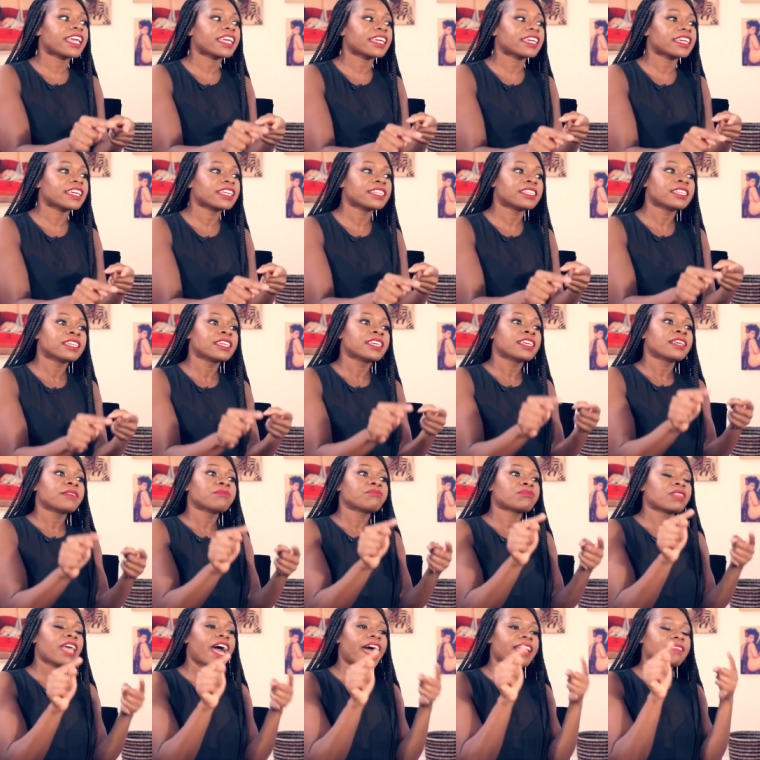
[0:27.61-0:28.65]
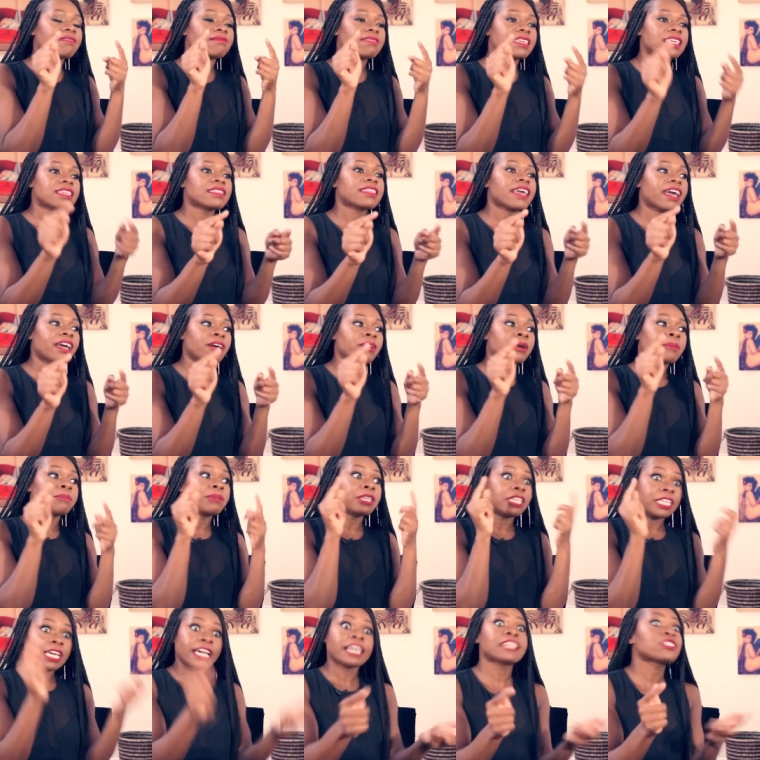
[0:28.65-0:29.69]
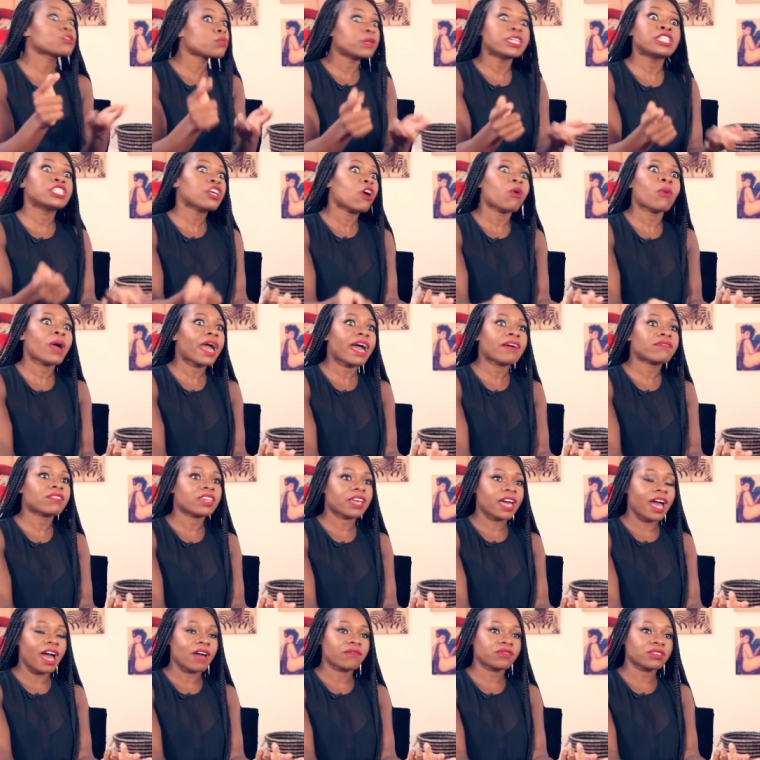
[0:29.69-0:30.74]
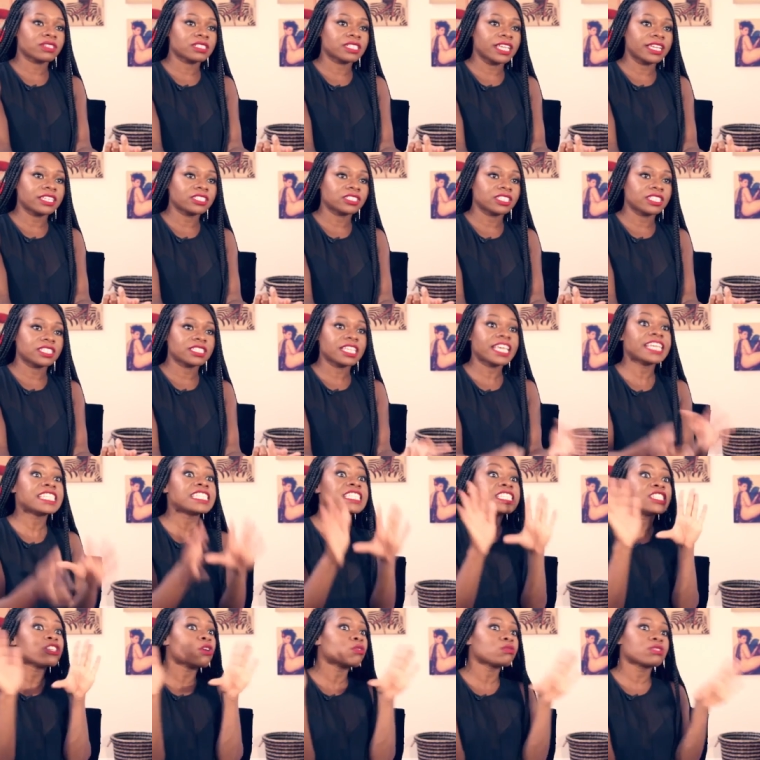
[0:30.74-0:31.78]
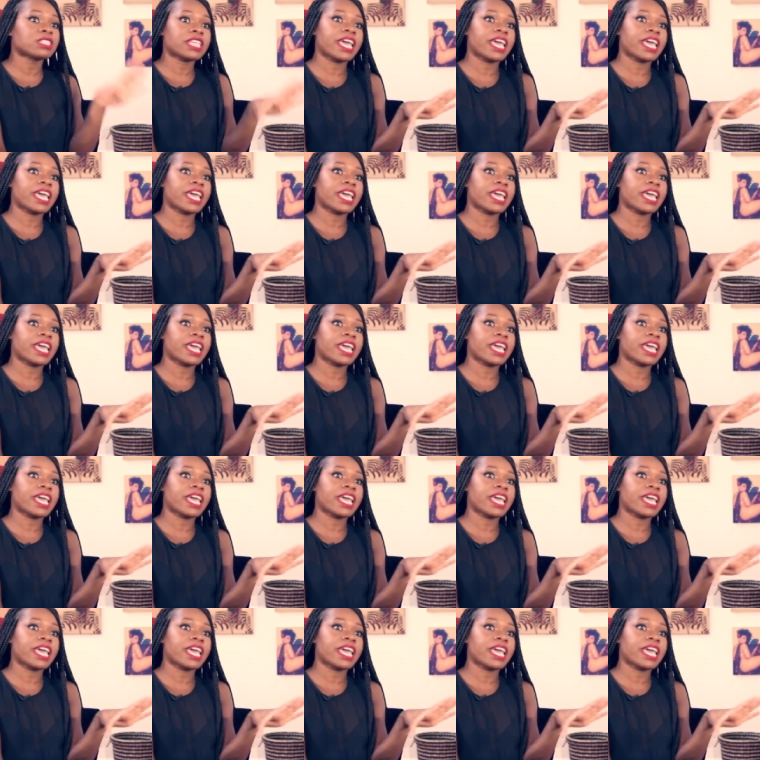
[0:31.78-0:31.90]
And I think that because we don't have the conversations, it's so